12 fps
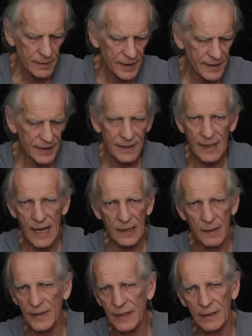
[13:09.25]
this is
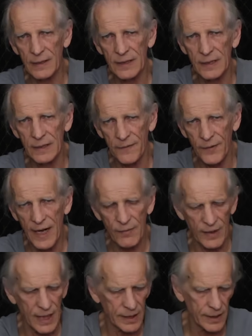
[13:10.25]
not to be used as a fret
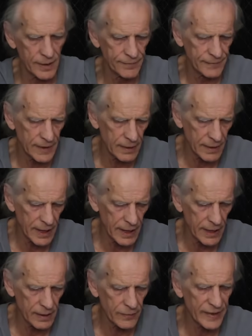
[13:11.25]
rocker,
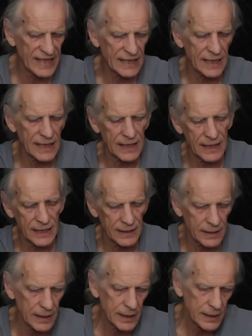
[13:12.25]
okay? And the reason
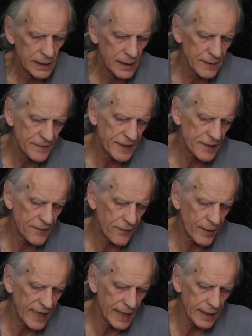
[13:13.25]
is, if this
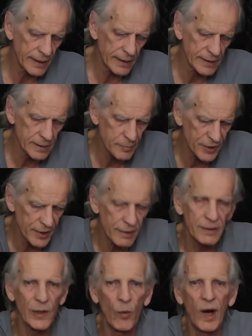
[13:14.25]
fret is
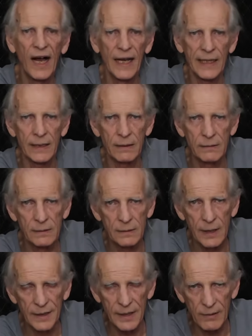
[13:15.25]
particularly wide
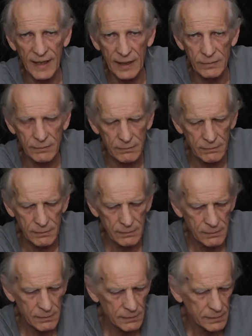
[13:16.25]
at the crown,
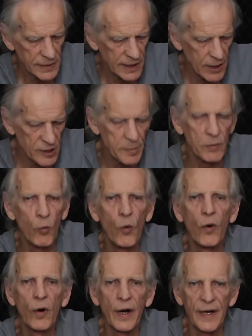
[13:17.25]
it's been
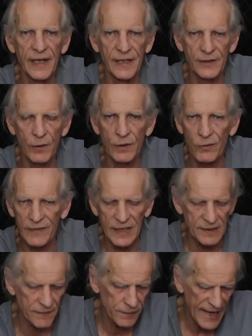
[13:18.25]
worn and so
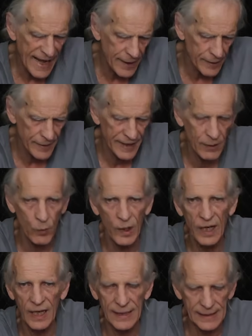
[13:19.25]
it's flatter than it
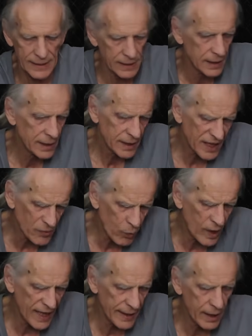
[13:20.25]
was and it's
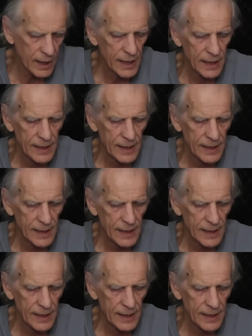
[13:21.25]
wider,